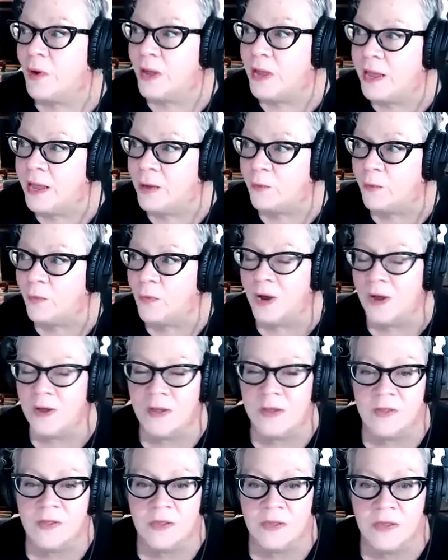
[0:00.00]
It
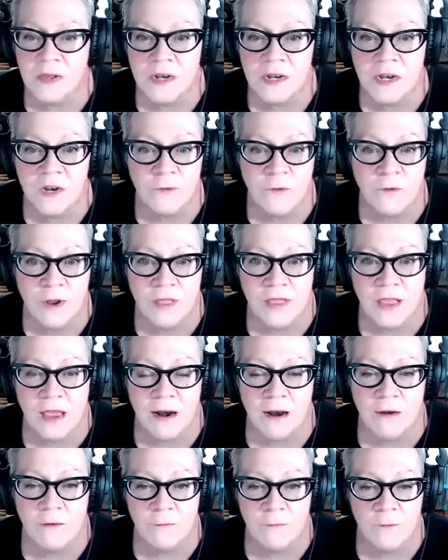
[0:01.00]
was different
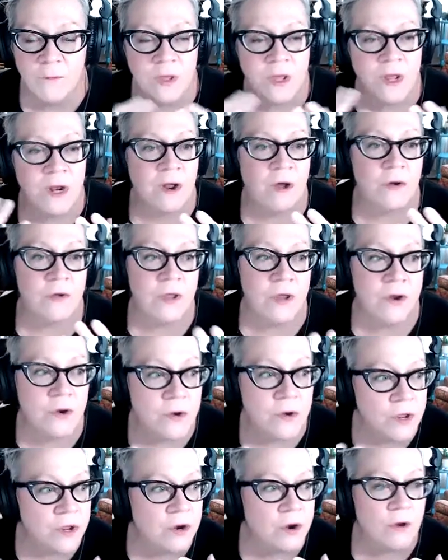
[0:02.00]
that, you
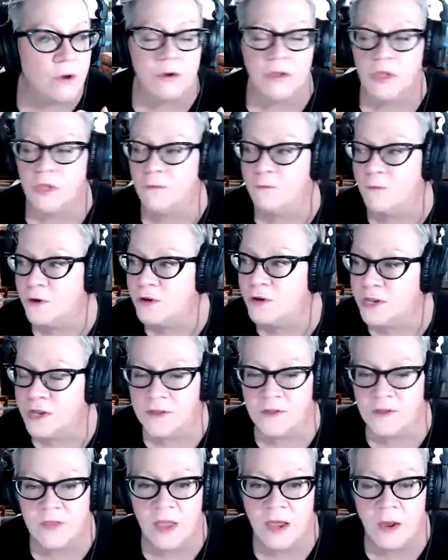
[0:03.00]
notice the first
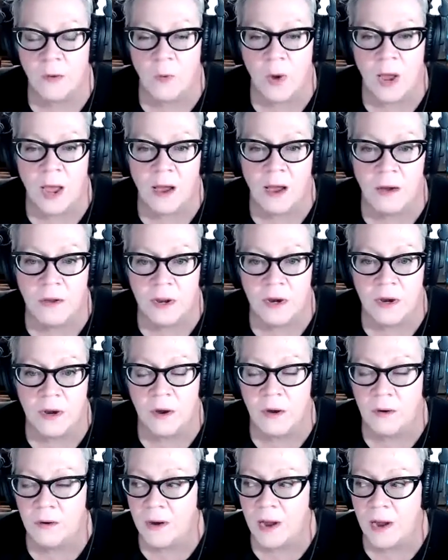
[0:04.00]
things like,
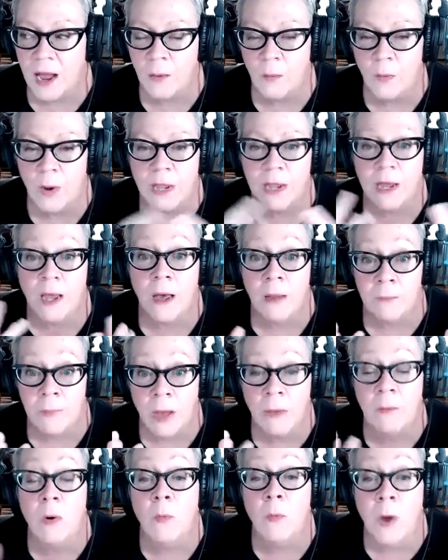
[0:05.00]
wow, I wake up,
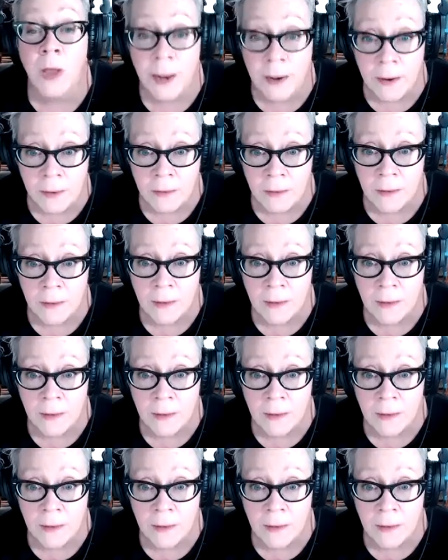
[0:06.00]
I'm awake.